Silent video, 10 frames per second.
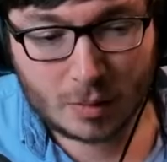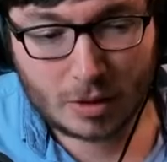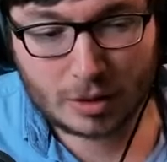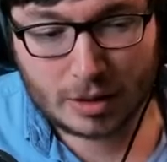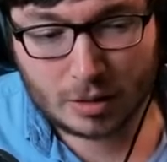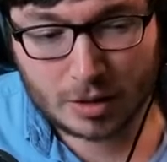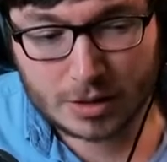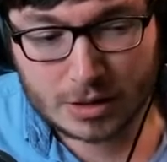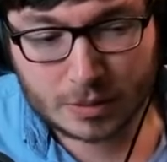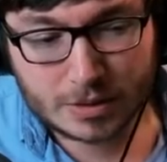Wow, look how
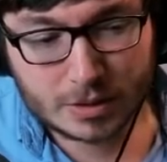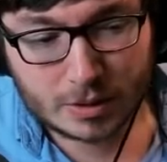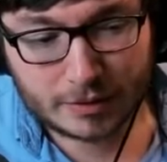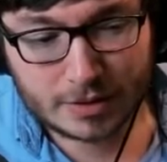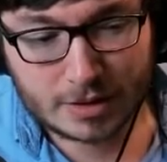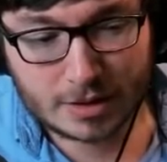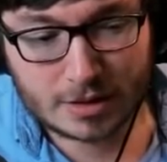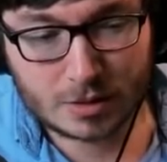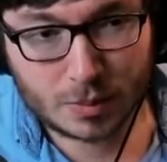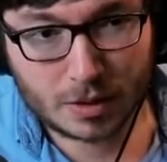close I was until level 6
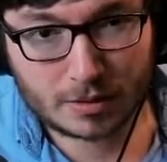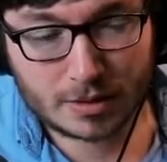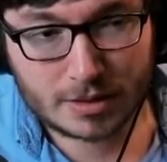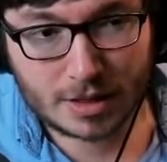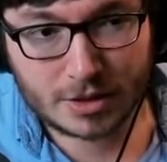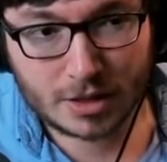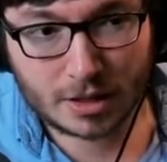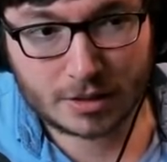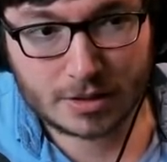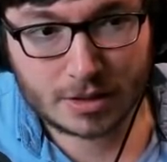as well. That's actually
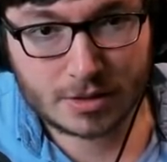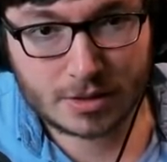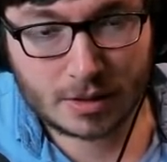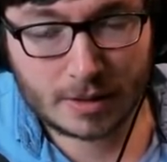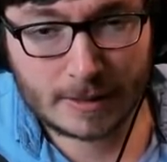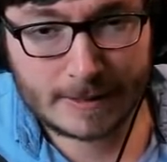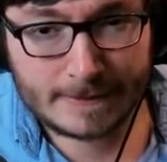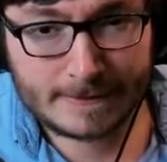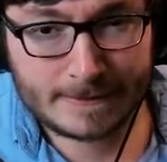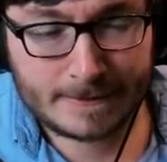kind of sucks.
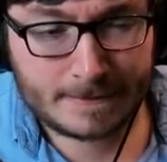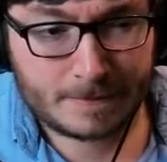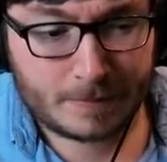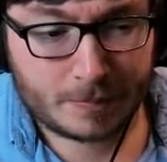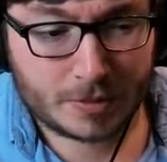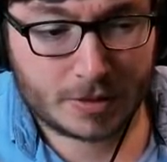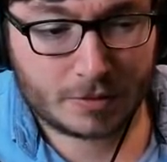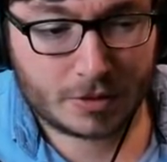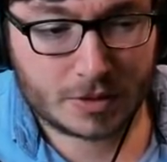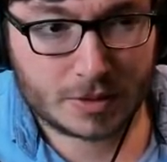Didn't
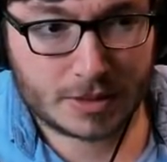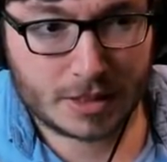realize I was